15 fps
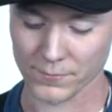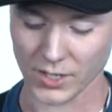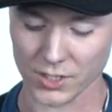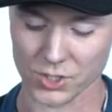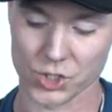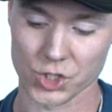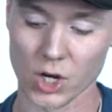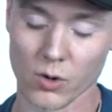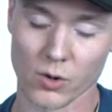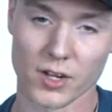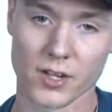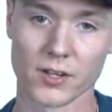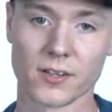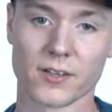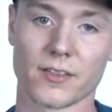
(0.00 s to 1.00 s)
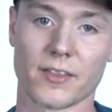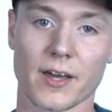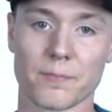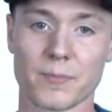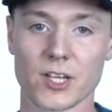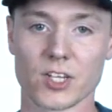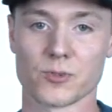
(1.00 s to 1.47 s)
a joke
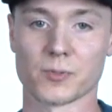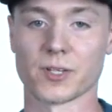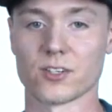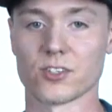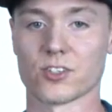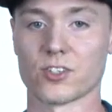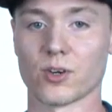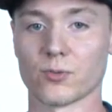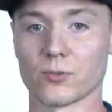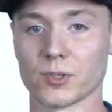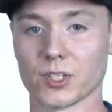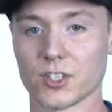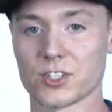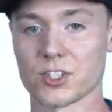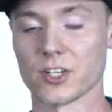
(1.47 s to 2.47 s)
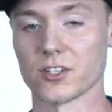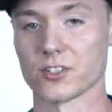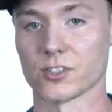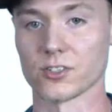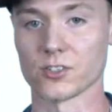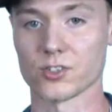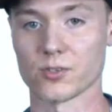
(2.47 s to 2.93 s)
that bass players don't really
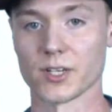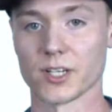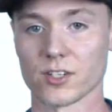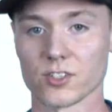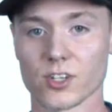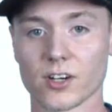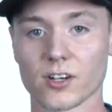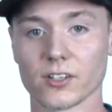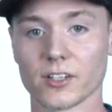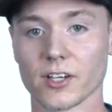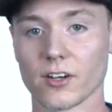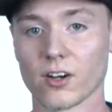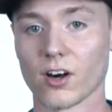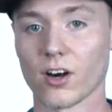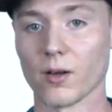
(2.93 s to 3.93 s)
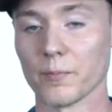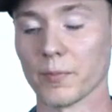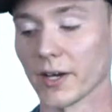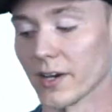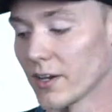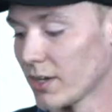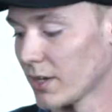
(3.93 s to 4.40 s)
change their strings hardly at all,
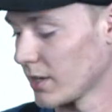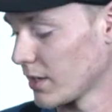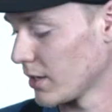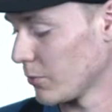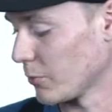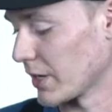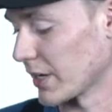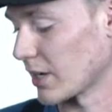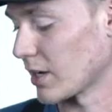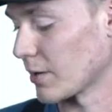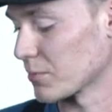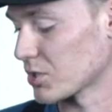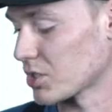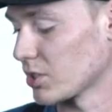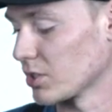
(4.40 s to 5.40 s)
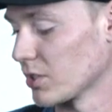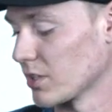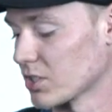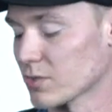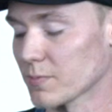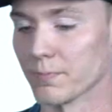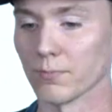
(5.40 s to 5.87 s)
but when it comes to
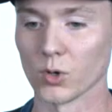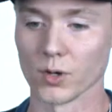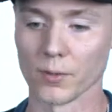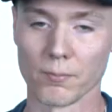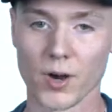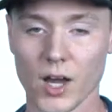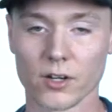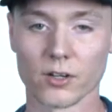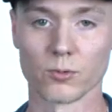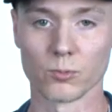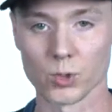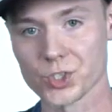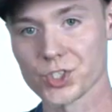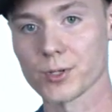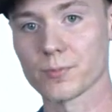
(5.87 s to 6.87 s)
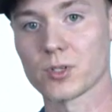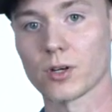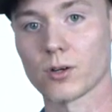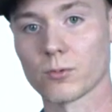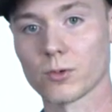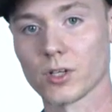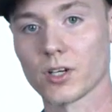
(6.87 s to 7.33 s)
this more modern worship
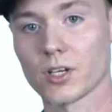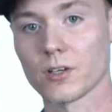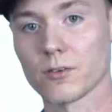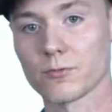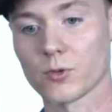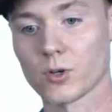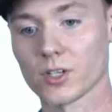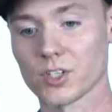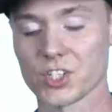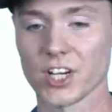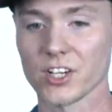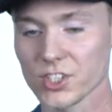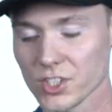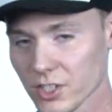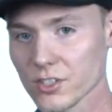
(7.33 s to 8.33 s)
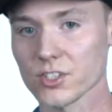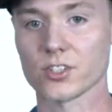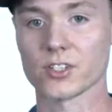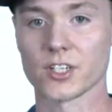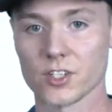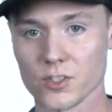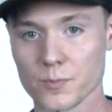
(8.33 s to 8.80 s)
tone we're looking for, changing your
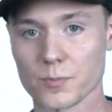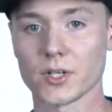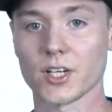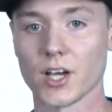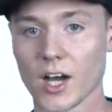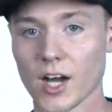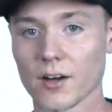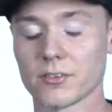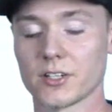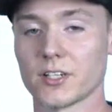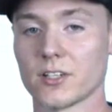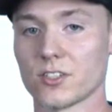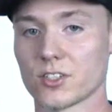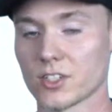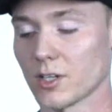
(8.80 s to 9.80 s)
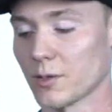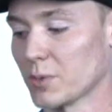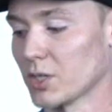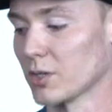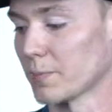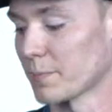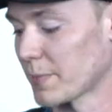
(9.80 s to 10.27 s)
strings pretty often is gonna be
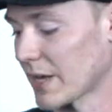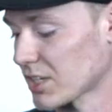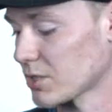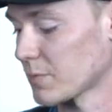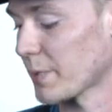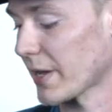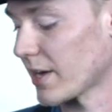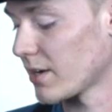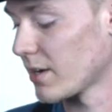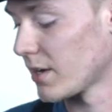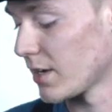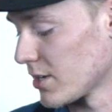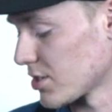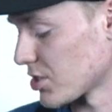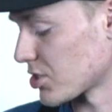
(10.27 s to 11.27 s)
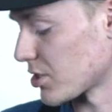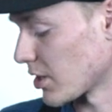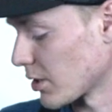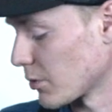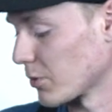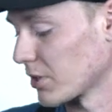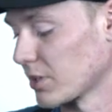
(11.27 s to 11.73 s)
your best bet,
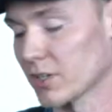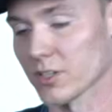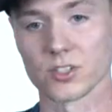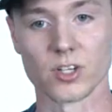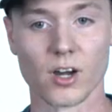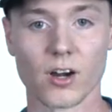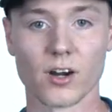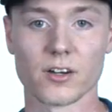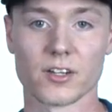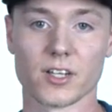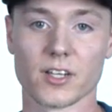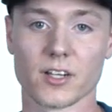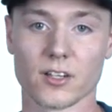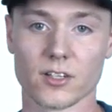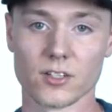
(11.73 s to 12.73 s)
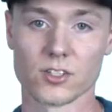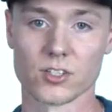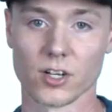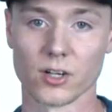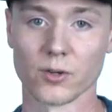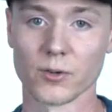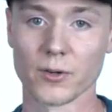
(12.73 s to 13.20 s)
starting with the guitar to get a good
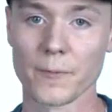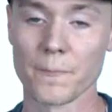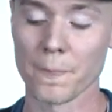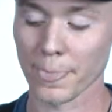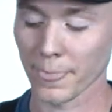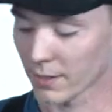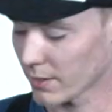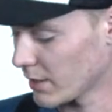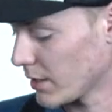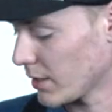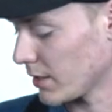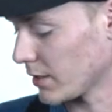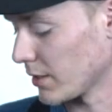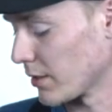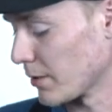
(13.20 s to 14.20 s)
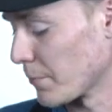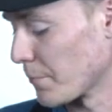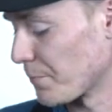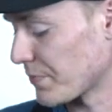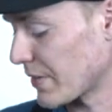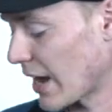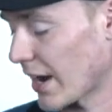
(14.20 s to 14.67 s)
tone.
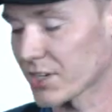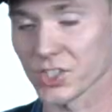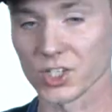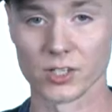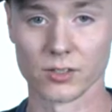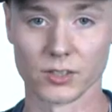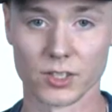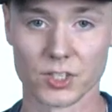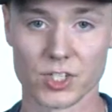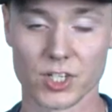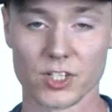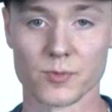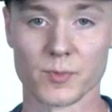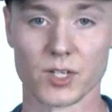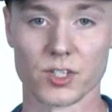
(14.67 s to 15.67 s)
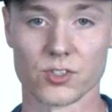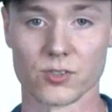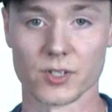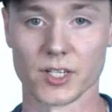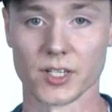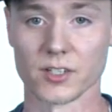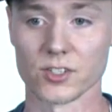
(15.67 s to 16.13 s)
Um, I generally change my
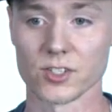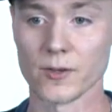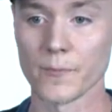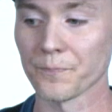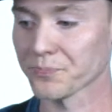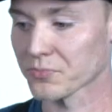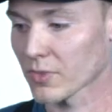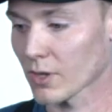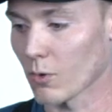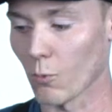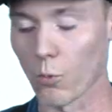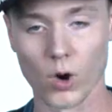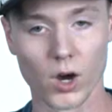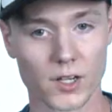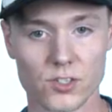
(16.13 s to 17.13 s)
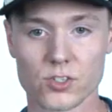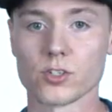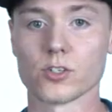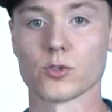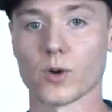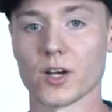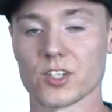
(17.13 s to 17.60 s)
strings once
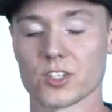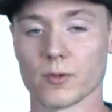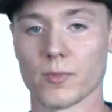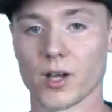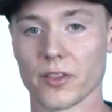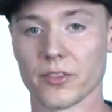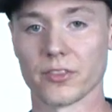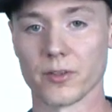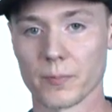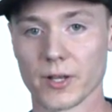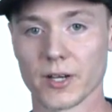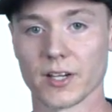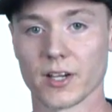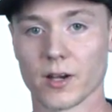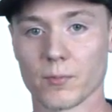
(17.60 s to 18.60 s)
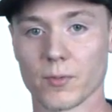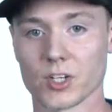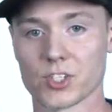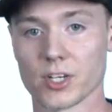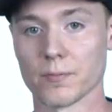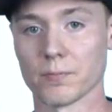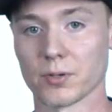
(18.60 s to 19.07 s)
or twice a month, depending how
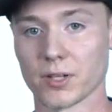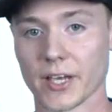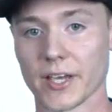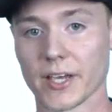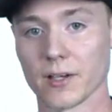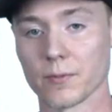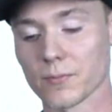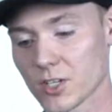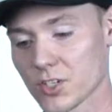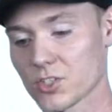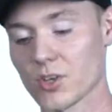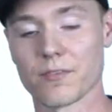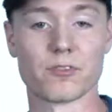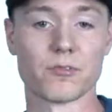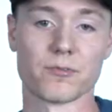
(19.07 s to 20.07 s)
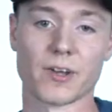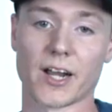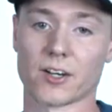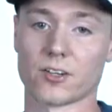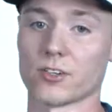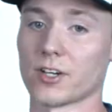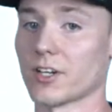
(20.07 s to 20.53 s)
much I'm playing, because you have to
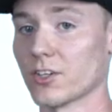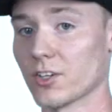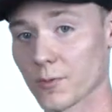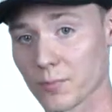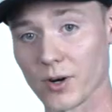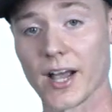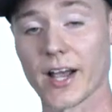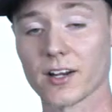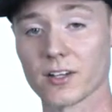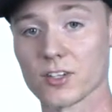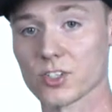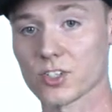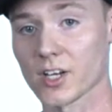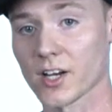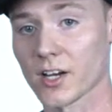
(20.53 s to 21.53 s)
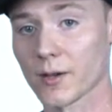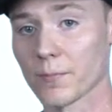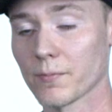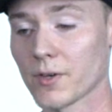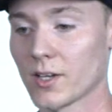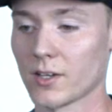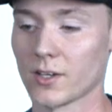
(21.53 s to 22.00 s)
factor in your practice
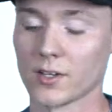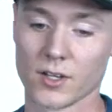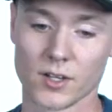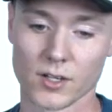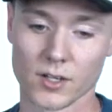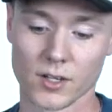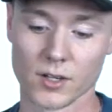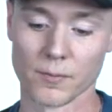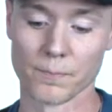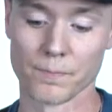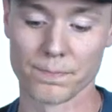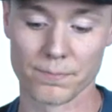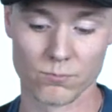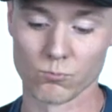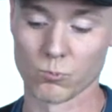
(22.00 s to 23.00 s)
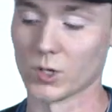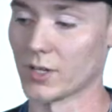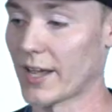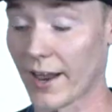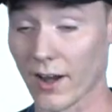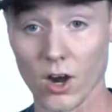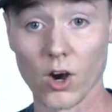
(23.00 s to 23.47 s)
time um,
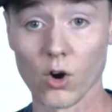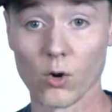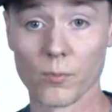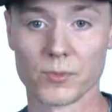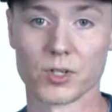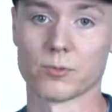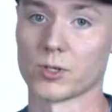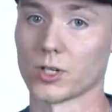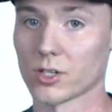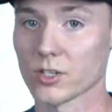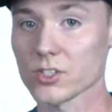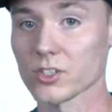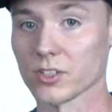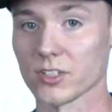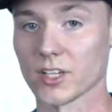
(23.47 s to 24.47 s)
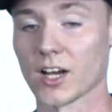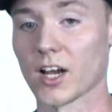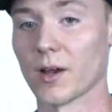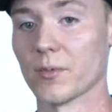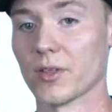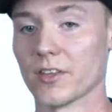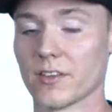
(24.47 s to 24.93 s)
at home, your rehearsal
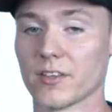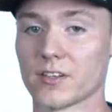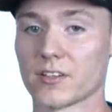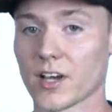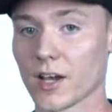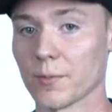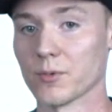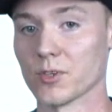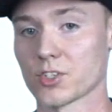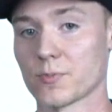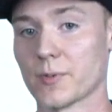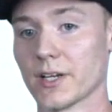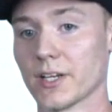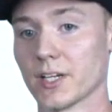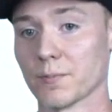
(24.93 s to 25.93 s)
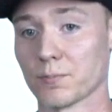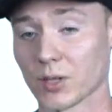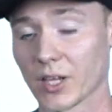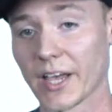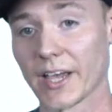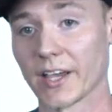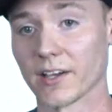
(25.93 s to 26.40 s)
time, and then the time you're spending
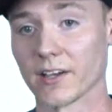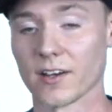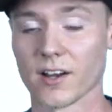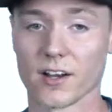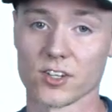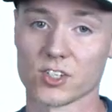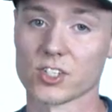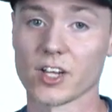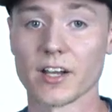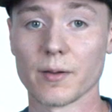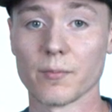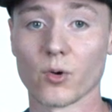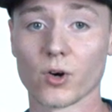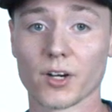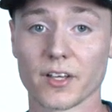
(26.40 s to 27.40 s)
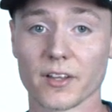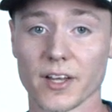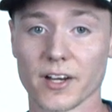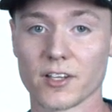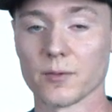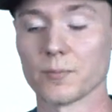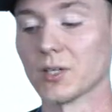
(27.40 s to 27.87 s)
playing. And on a Sunday morning,
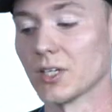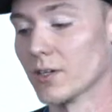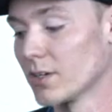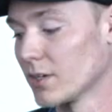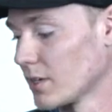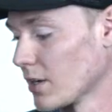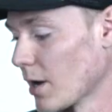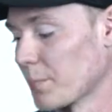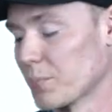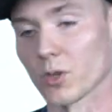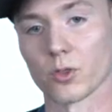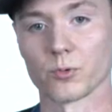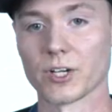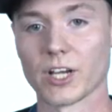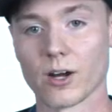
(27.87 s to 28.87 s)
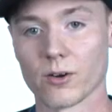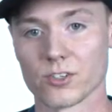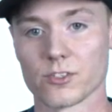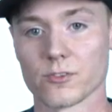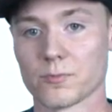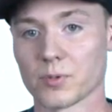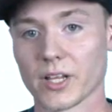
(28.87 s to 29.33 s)
that could be up to three
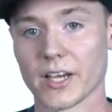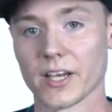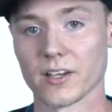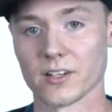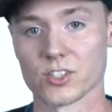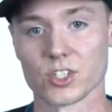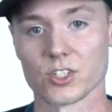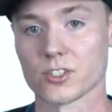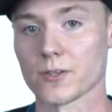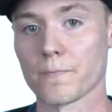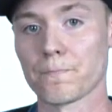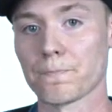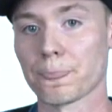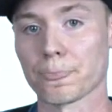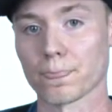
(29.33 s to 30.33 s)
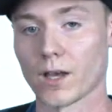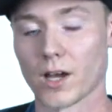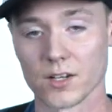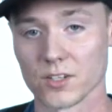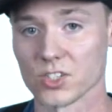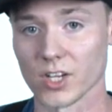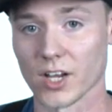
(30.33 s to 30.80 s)
hours of playing, just
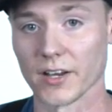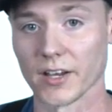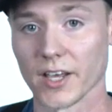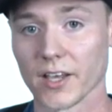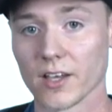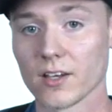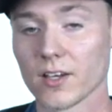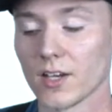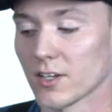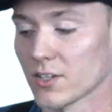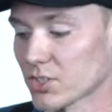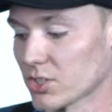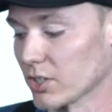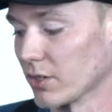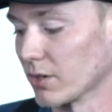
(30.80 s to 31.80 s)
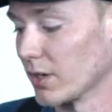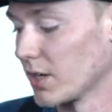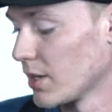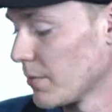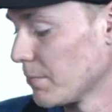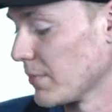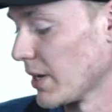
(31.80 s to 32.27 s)
on Sunday. So
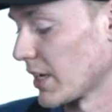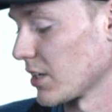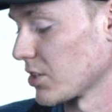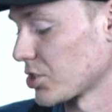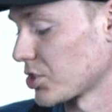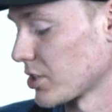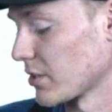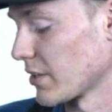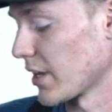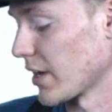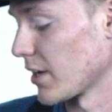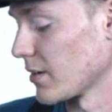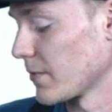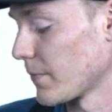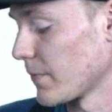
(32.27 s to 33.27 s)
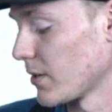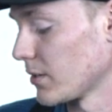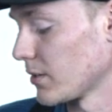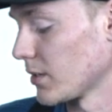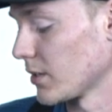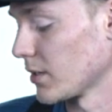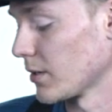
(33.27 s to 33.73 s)
making sure that
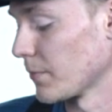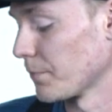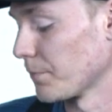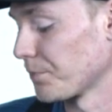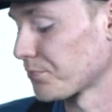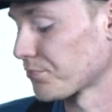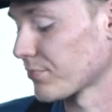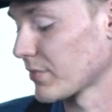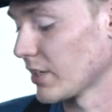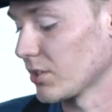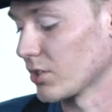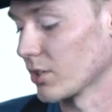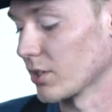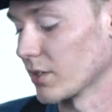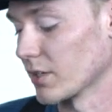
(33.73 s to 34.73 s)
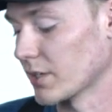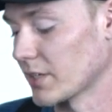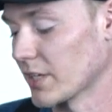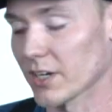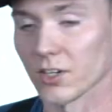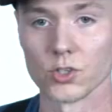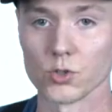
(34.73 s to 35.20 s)
um, you're
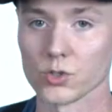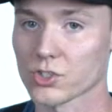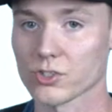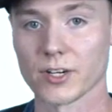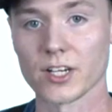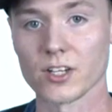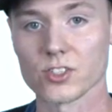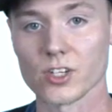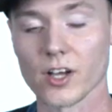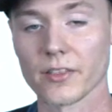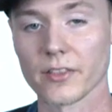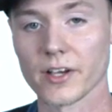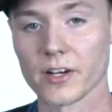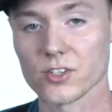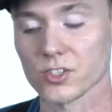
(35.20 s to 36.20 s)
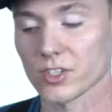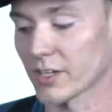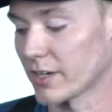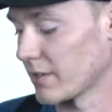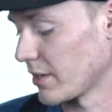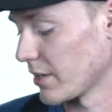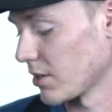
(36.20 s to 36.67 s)
getting new strings on there so
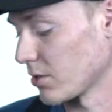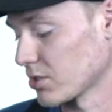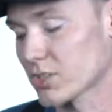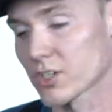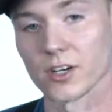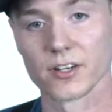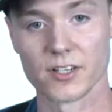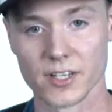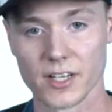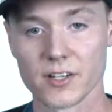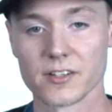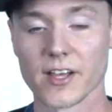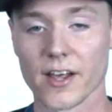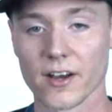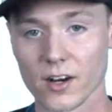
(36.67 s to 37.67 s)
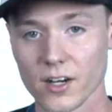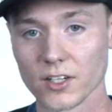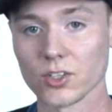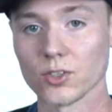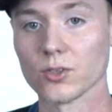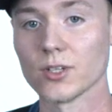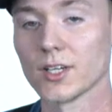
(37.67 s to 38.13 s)
that they don't start to get dead on
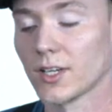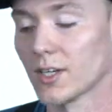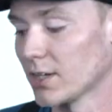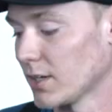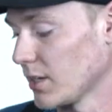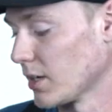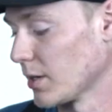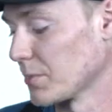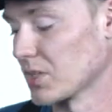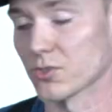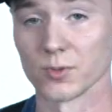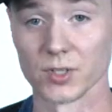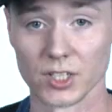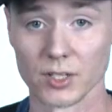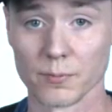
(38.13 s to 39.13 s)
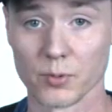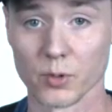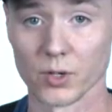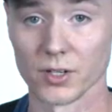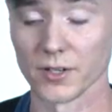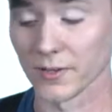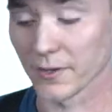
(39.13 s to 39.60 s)
you um, is really
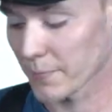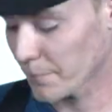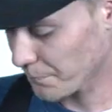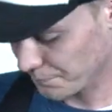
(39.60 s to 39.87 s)
important.